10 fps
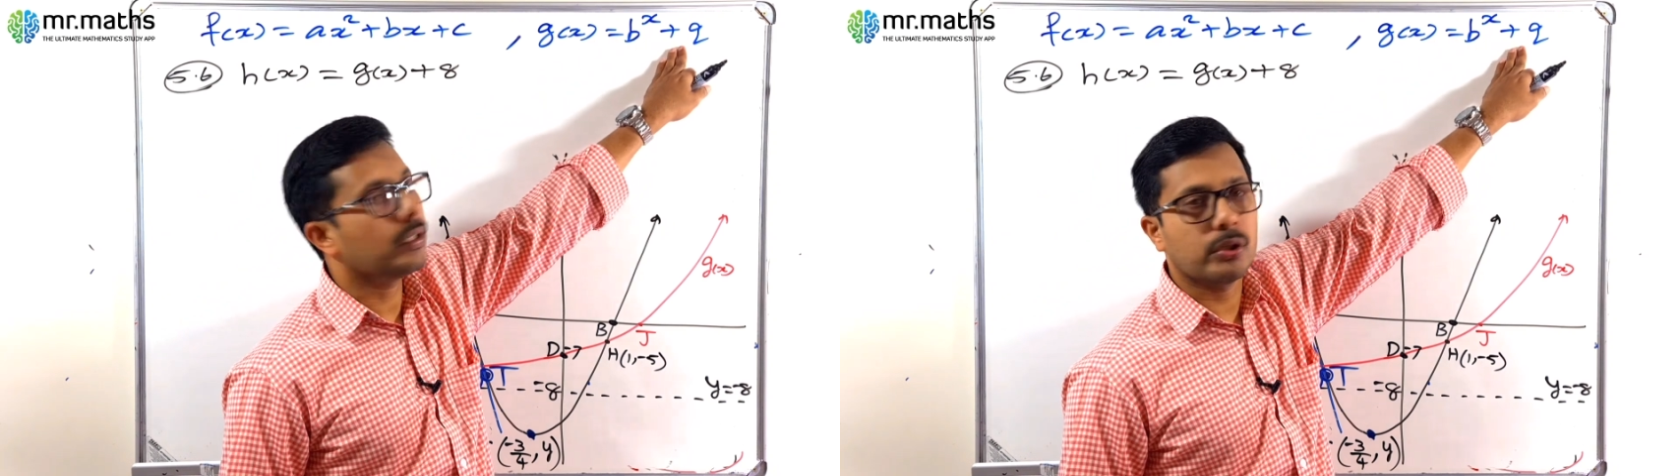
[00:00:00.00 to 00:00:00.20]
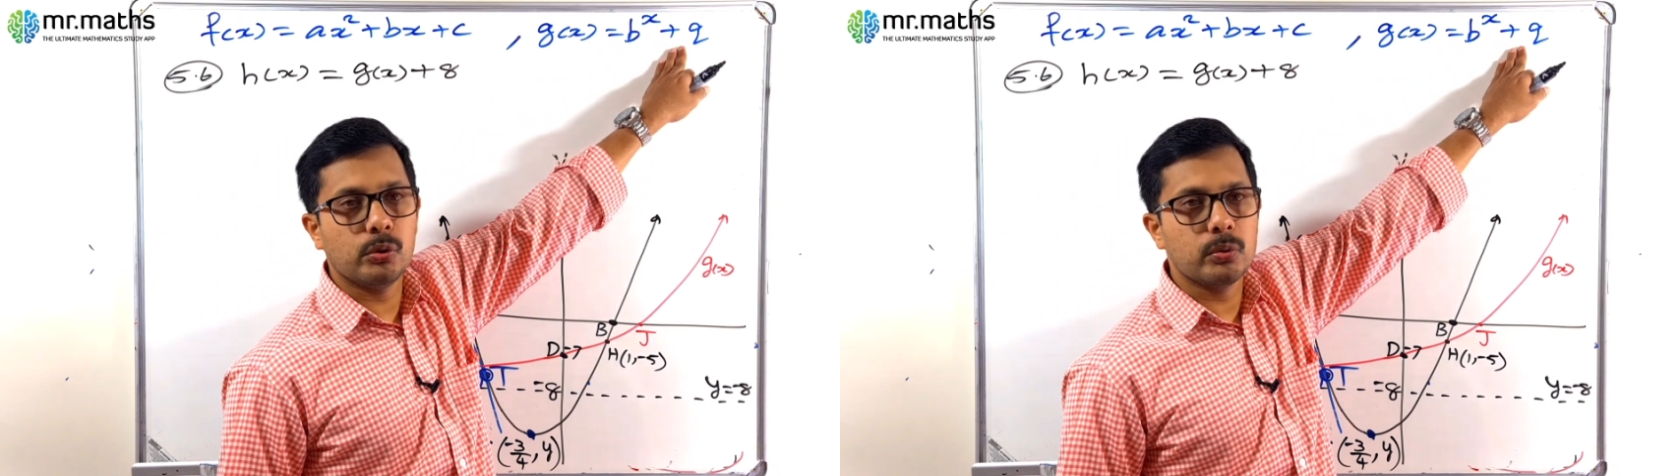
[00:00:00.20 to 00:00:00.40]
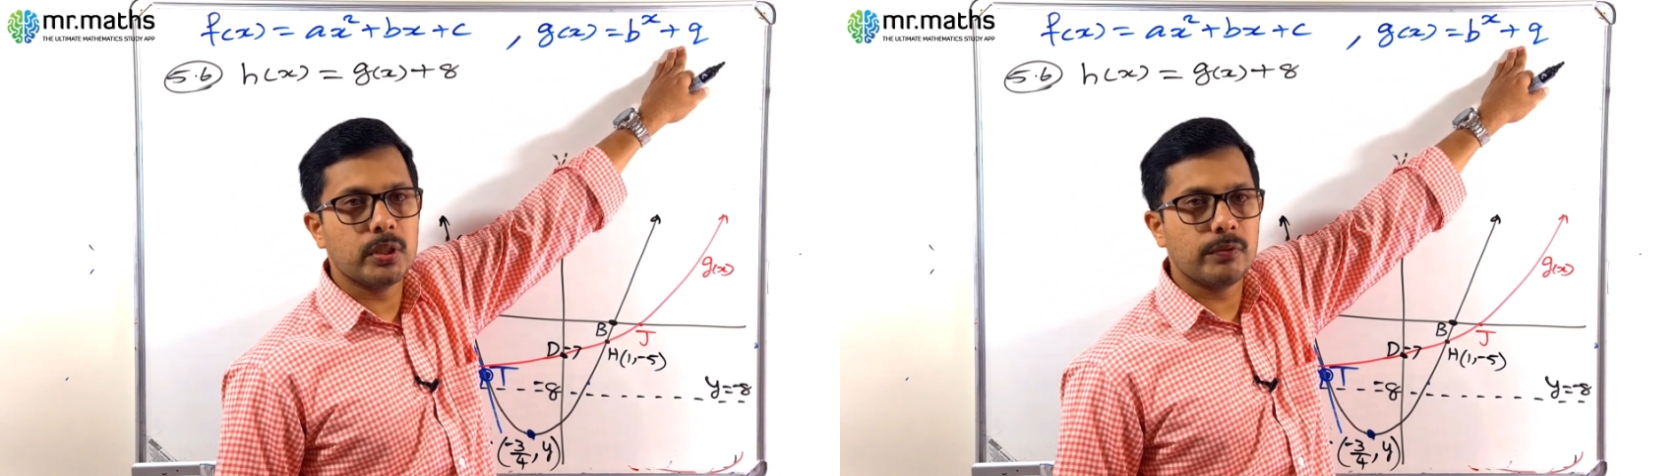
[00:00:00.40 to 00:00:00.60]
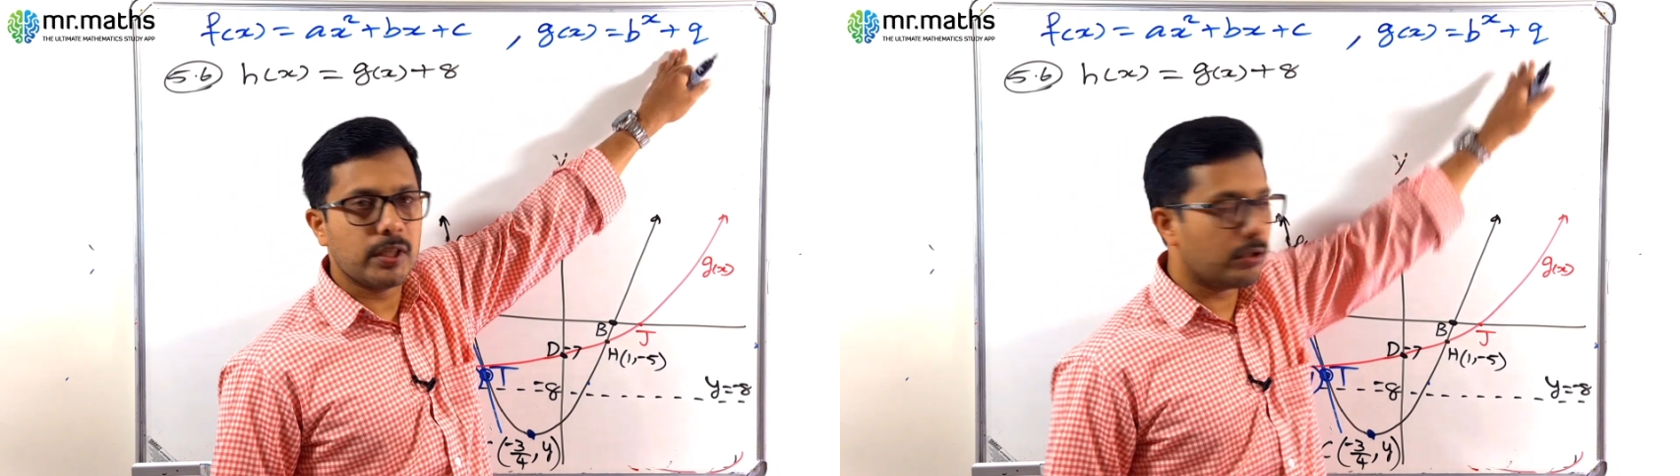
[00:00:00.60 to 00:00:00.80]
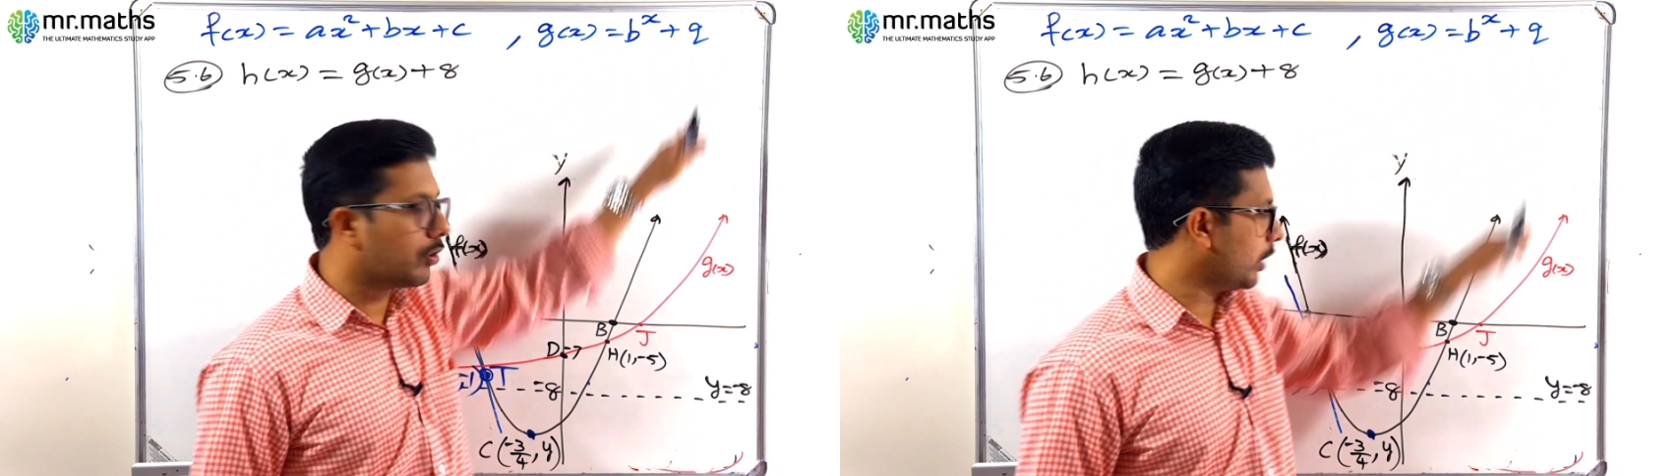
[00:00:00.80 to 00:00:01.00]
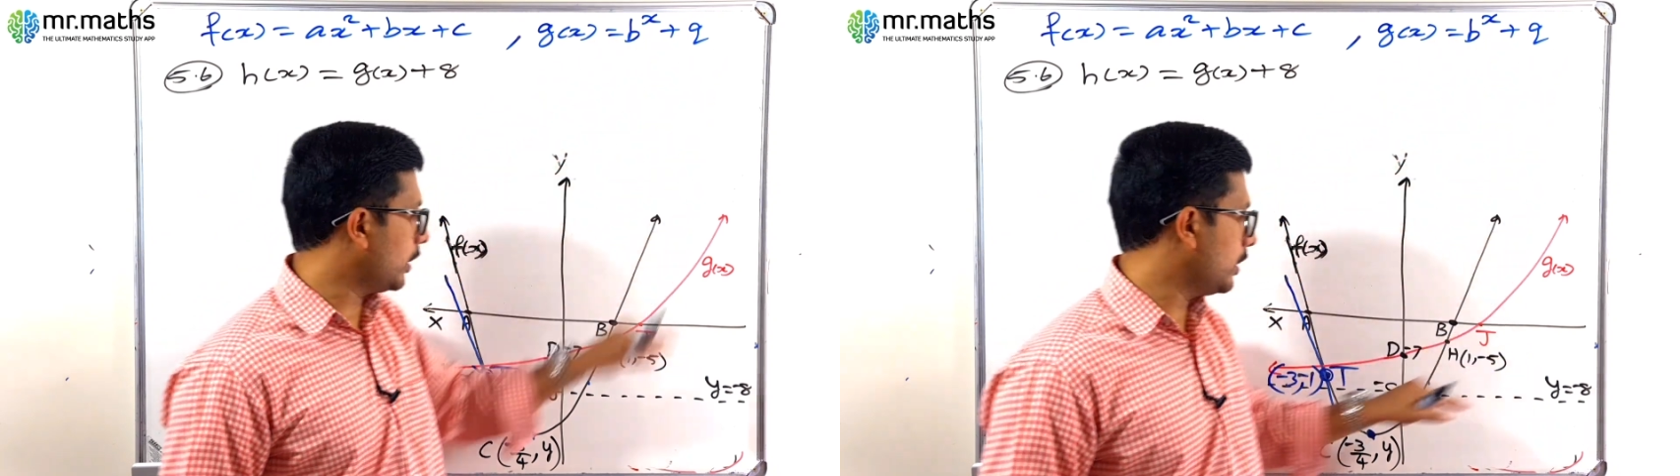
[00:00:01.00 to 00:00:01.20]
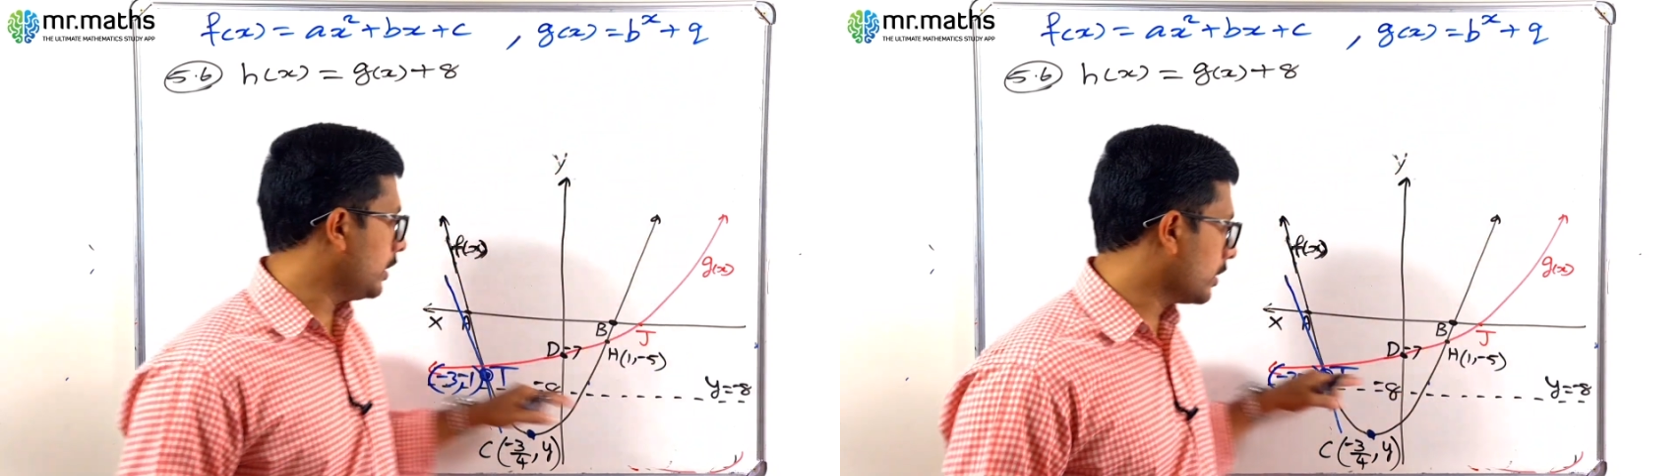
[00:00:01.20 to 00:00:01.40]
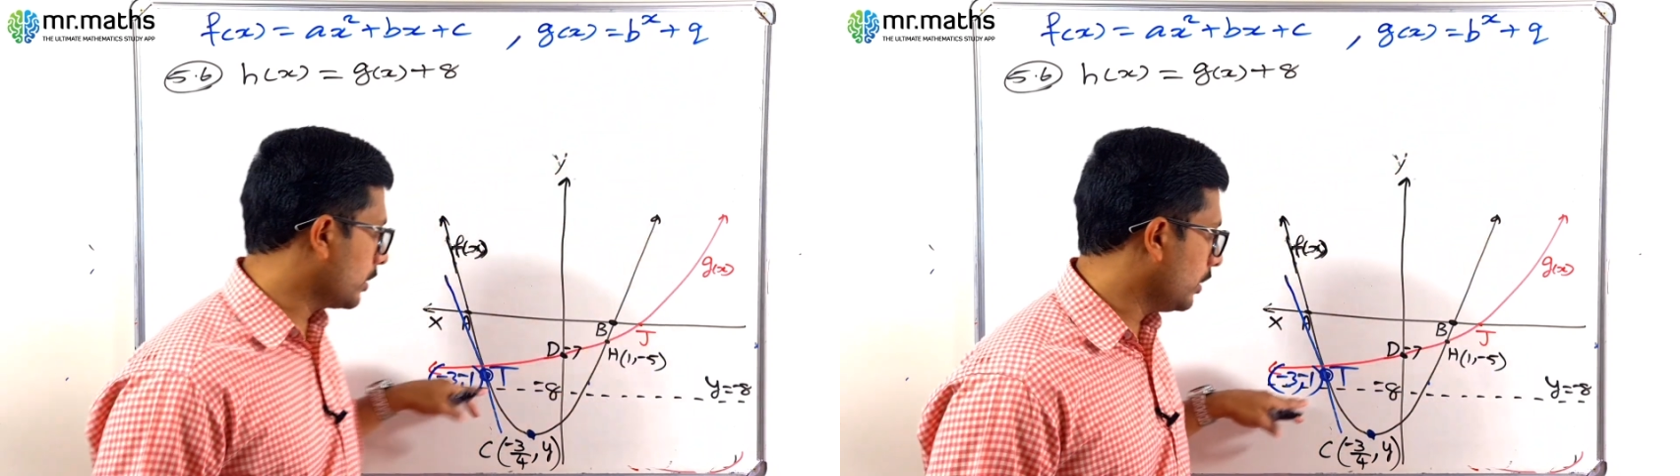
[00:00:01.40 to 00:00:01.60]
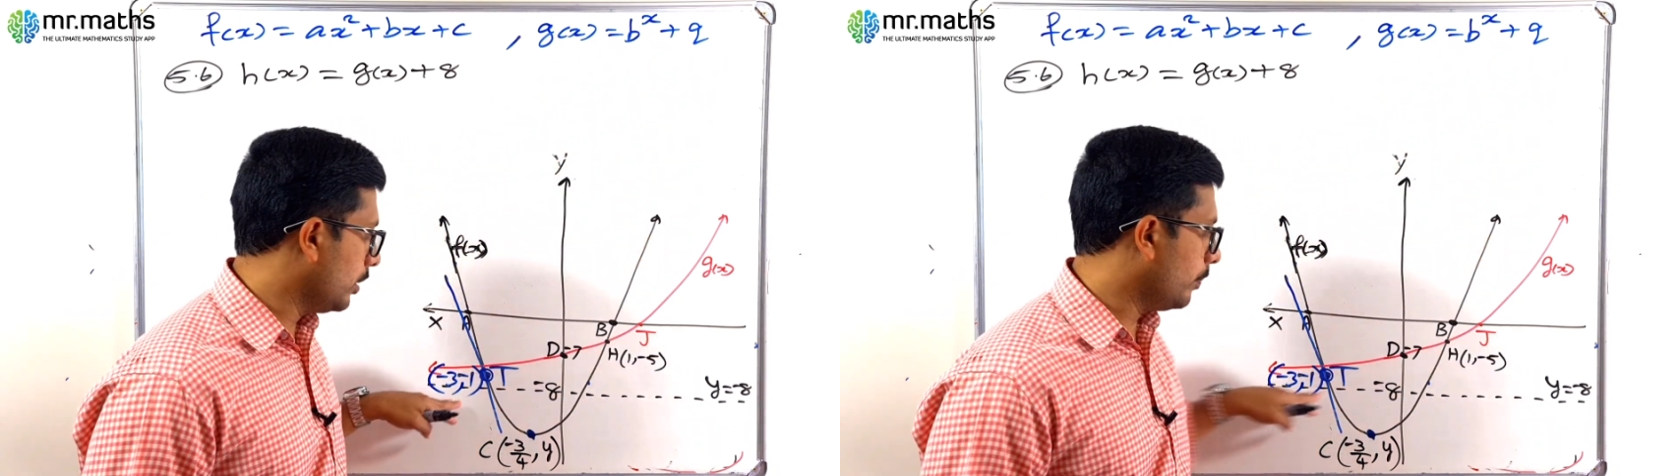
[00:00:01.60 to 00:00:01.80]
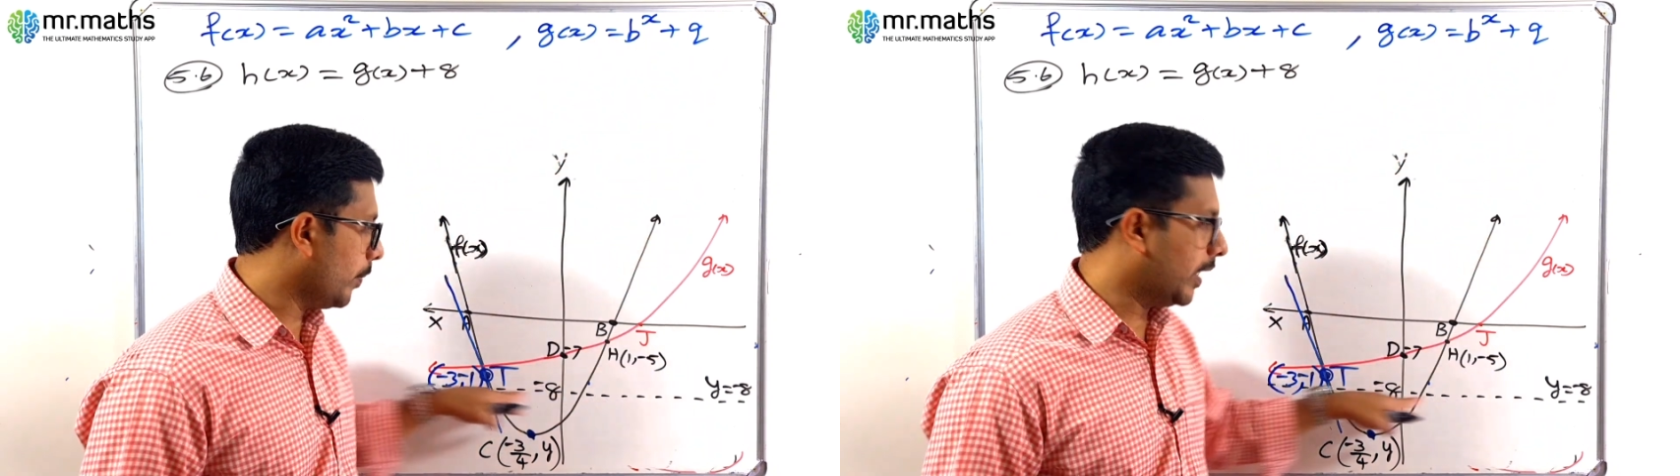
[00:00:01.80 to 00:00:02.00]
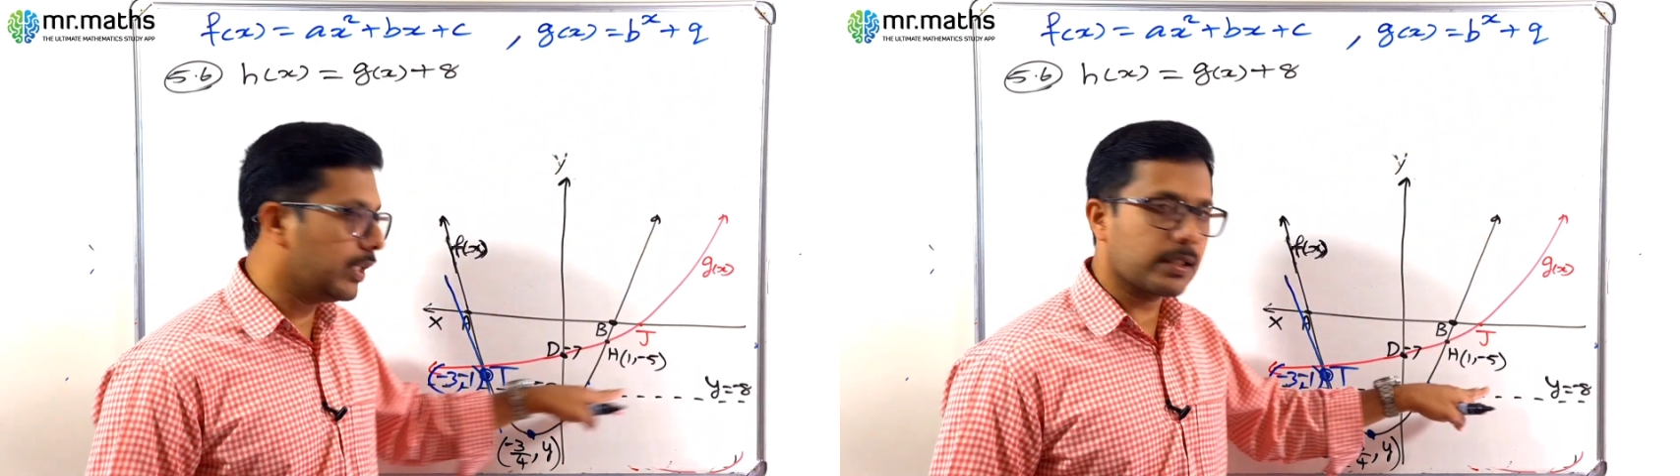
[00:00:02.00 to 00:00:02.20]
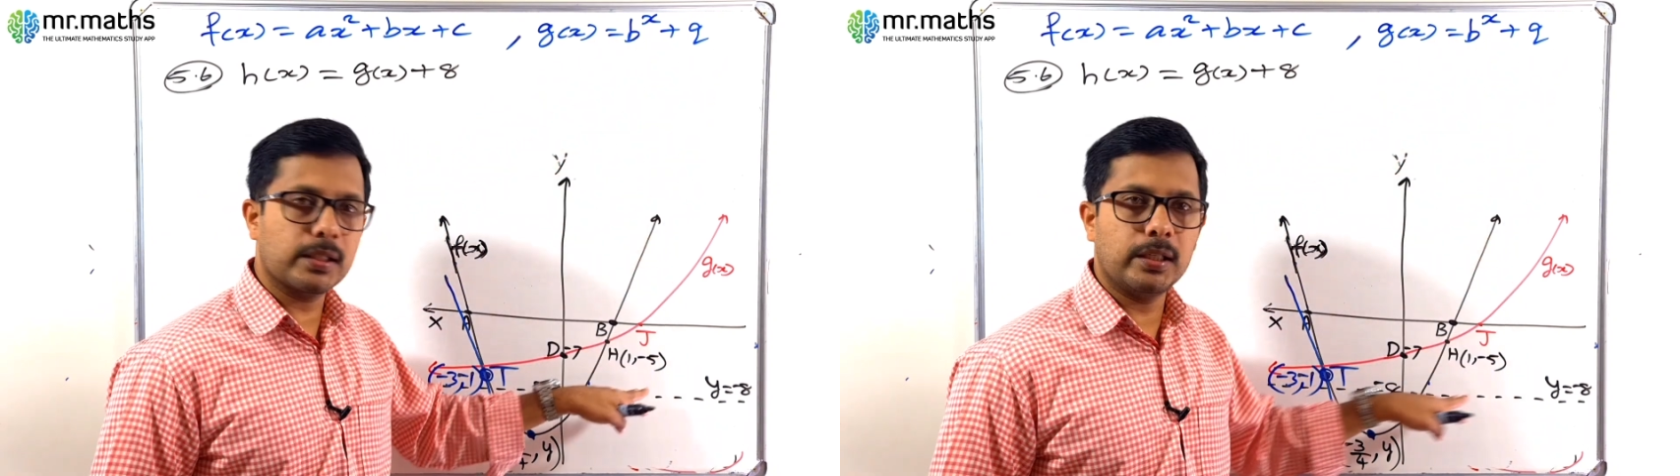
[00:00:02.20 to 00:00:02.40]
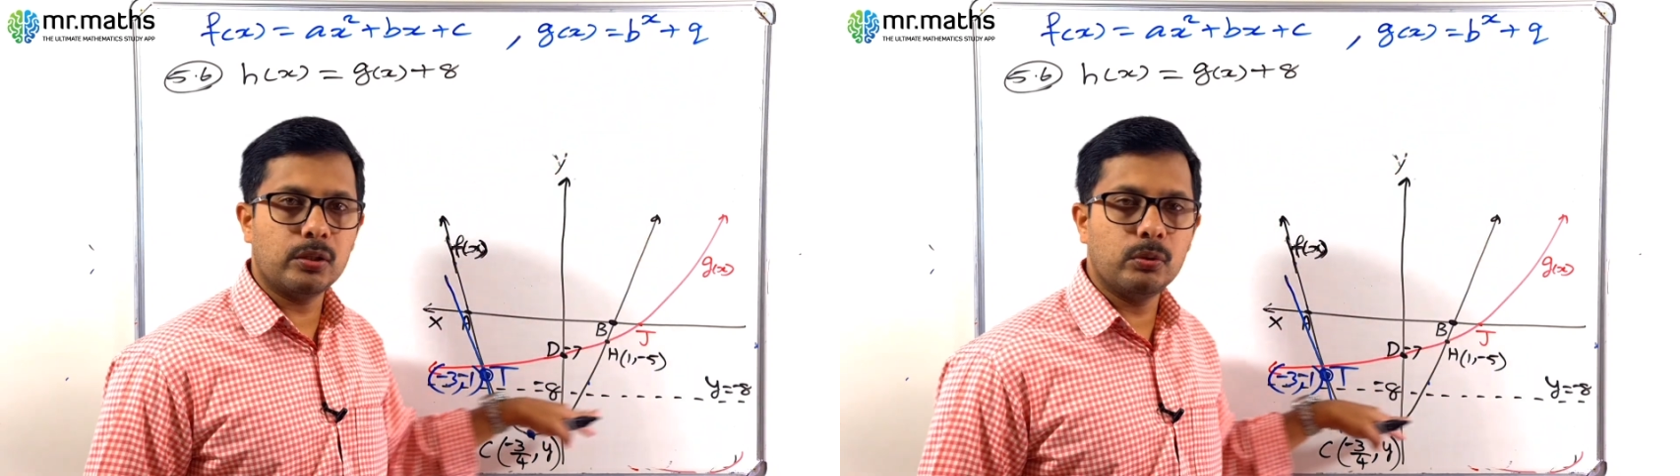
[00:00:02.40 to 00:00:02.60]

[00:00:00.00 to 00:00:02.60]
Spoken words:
q, we know that it is minus 8.